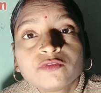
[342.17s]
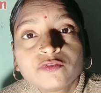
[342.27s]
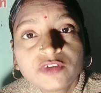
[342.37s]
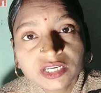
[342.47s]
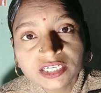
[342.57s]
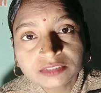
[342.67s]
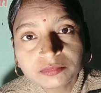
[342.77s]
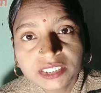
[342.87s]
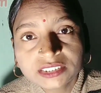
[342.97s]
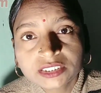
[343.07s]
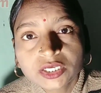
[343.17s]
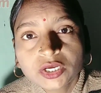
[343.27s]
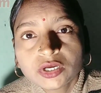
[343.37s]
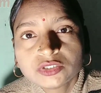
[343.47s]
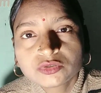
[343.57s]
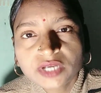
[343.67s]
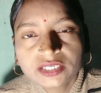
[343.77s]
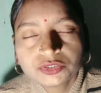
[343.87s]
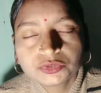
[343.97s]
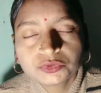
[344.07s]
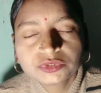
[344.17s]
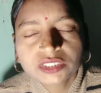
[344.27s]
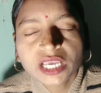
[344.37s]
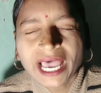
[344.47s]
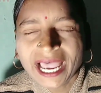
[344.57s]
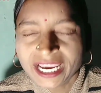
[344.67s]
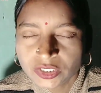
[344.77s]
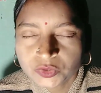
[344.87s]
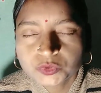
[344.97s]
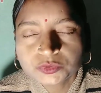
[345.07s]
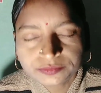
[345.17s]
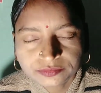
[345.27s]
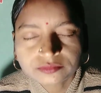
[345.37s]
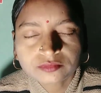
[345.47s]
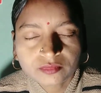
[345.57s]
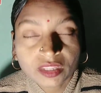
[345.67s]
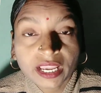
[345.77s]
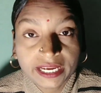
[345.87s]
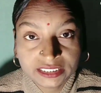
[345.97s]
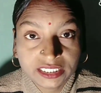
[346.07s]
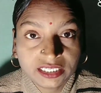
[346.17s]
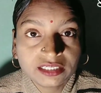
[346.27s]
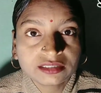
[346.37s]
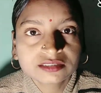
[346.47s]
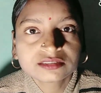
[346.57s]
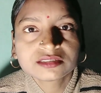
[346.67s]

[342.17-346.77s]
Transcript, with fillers: Fillers means you can use I know, I think,